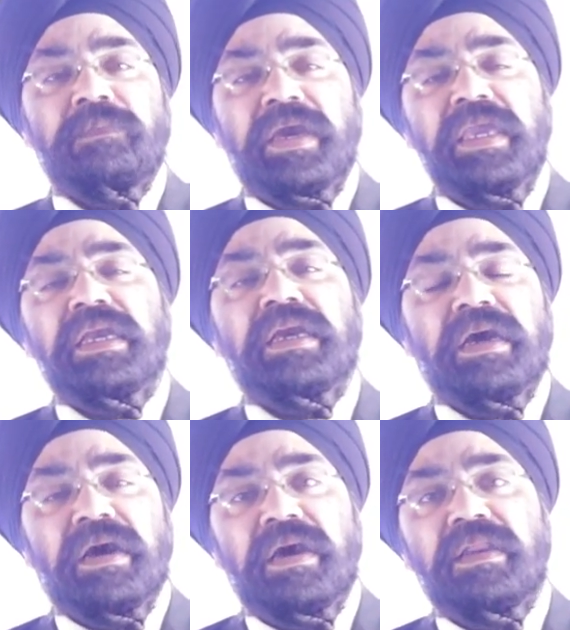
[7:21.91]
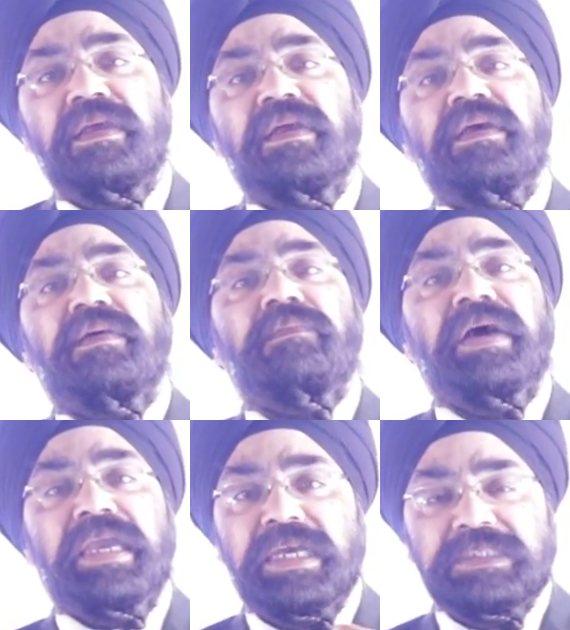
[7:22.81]
by car,
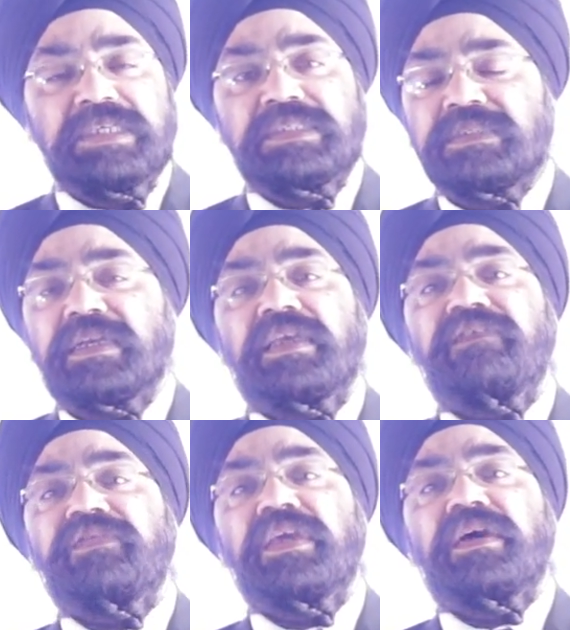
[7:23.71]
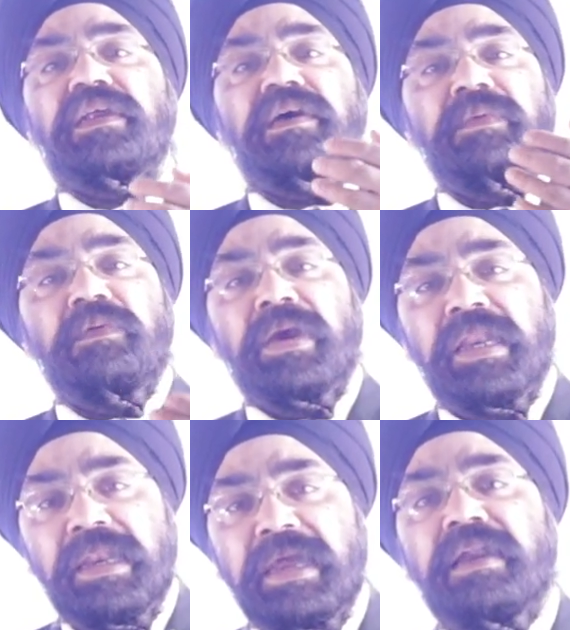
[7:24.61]
by, as I said, if they are coming
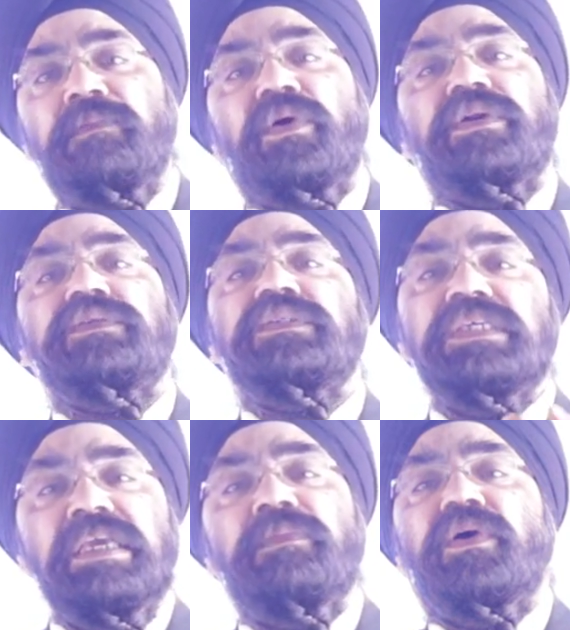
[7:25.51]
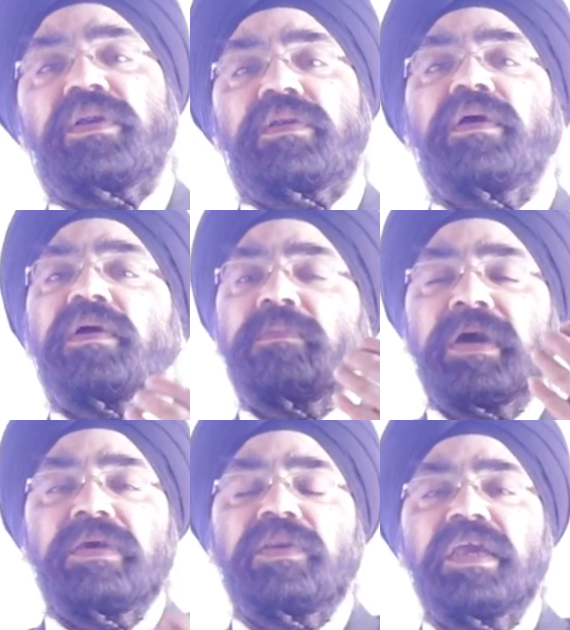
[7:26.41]
by land border, sea border,
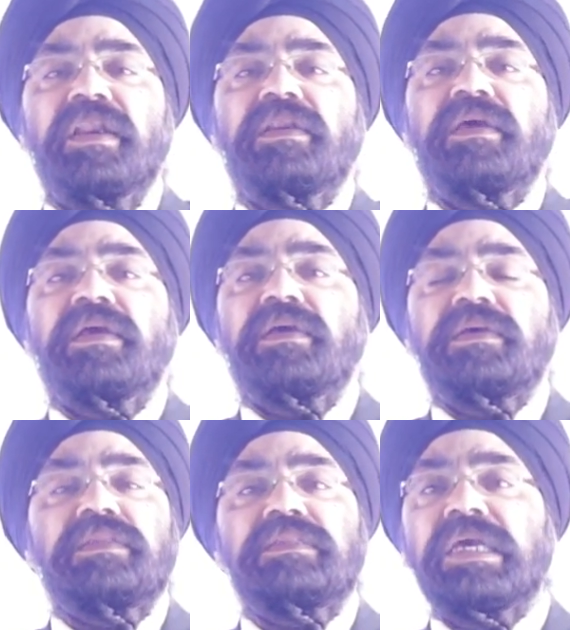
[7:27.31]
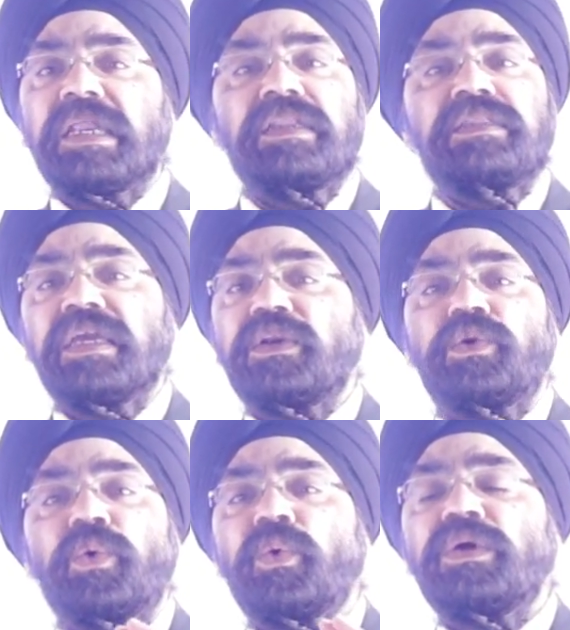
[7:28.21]
by rail, then they
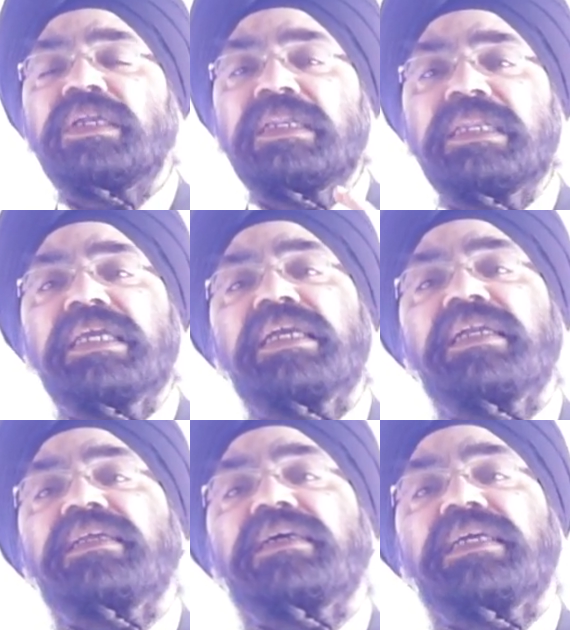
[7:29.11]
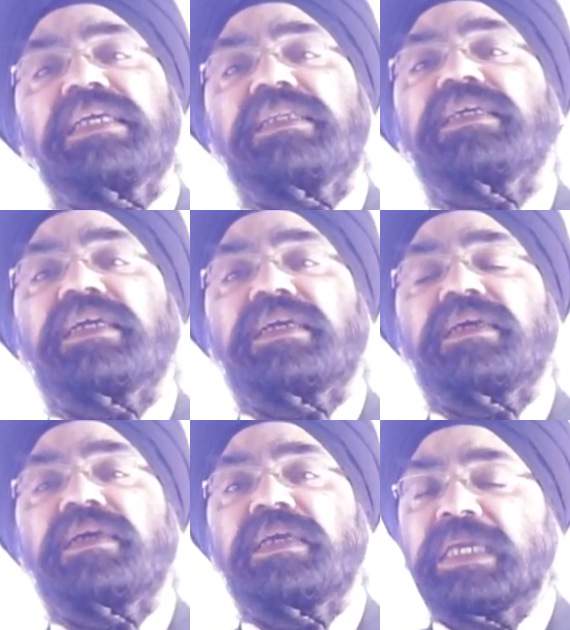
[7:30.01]
don't need ETA.
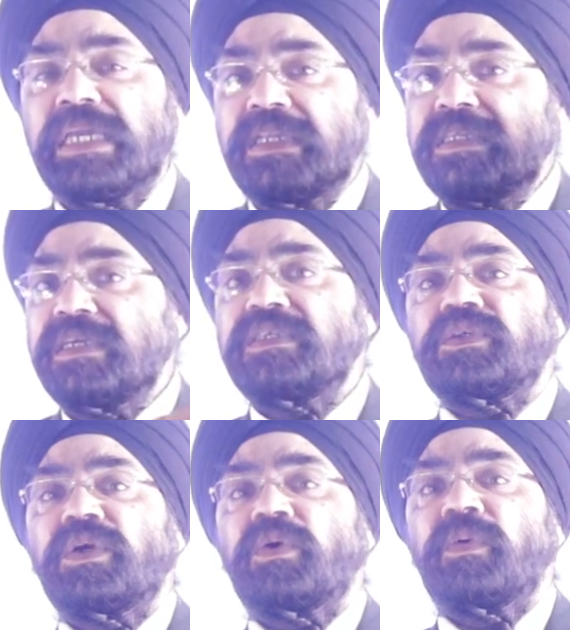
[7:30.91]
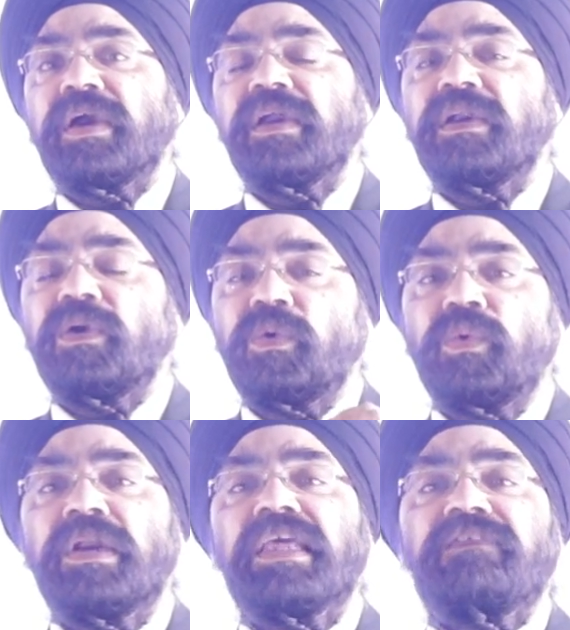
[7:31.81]
ETA is required
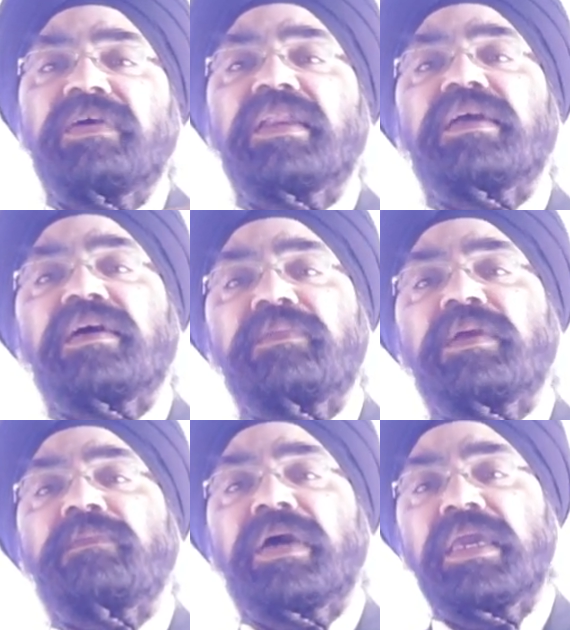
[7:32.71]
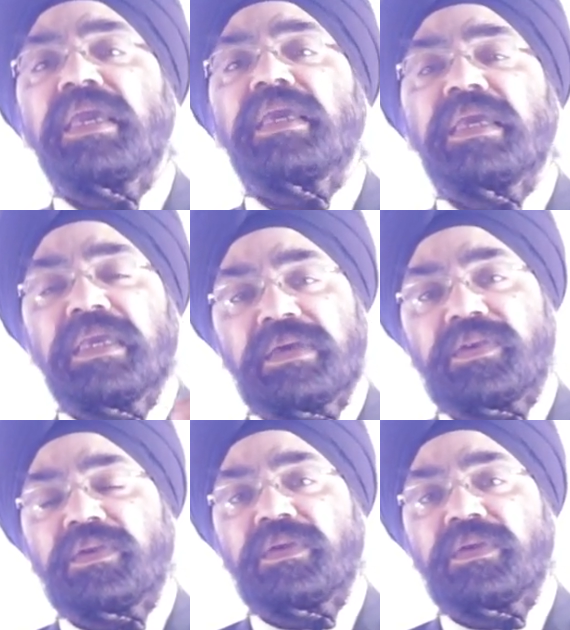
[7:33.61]
only when coming by air.